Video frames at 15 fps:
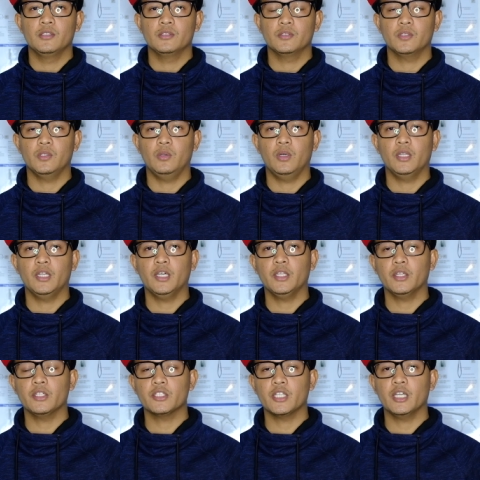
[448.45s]
So
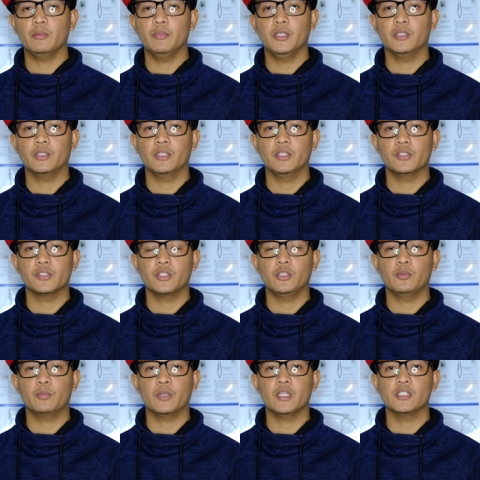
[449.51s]
another assignment in the
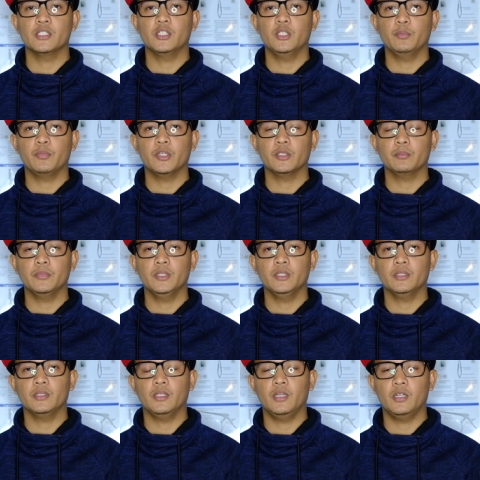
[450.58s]
sterile processing
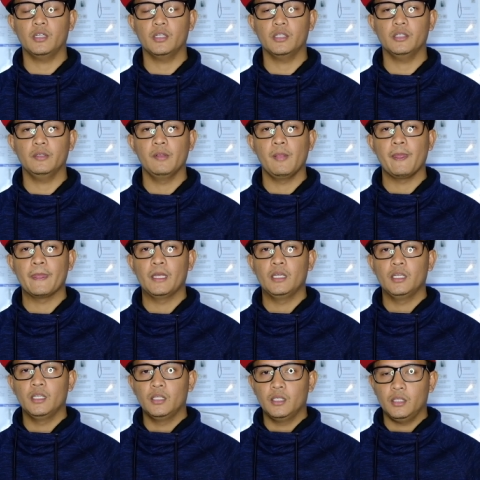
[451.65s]
department are
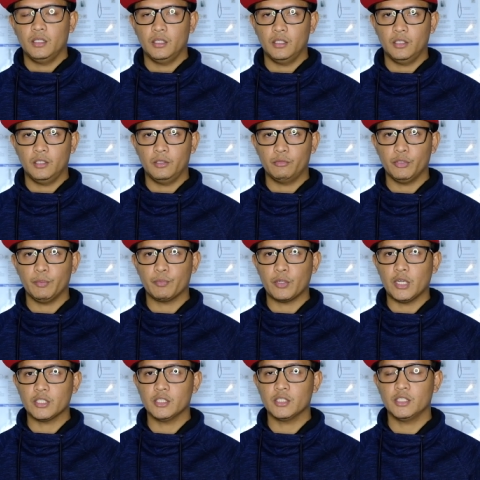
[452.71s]

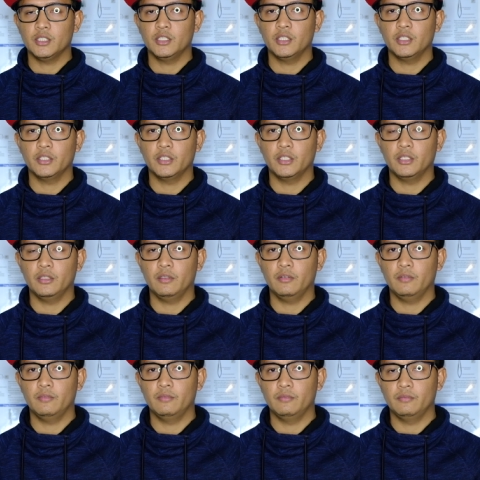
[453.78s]
reprocessing
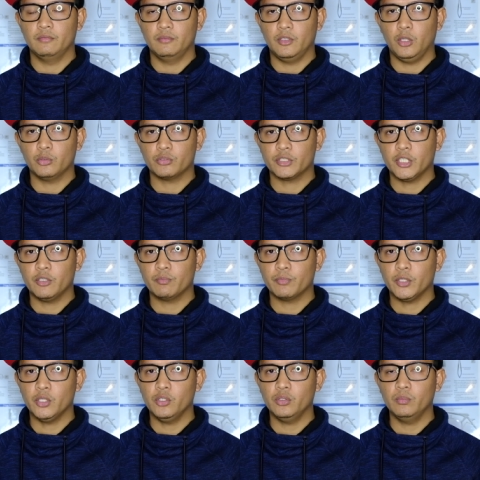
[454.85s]
the ultrasound
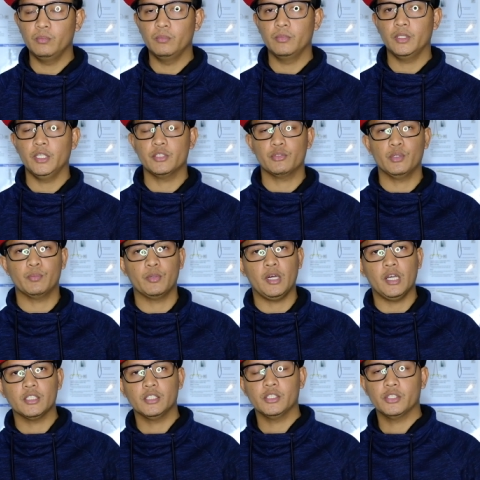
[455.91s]
probe. It's
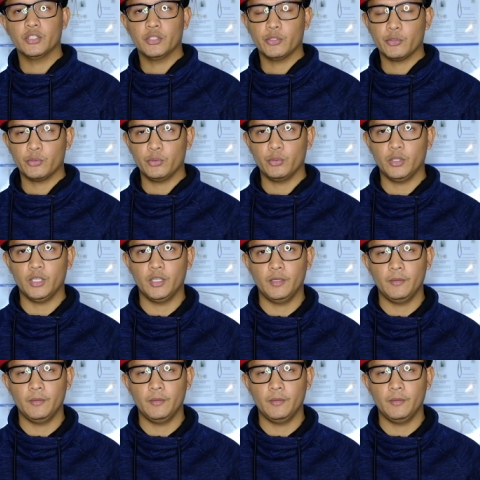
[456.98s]
reprocessed through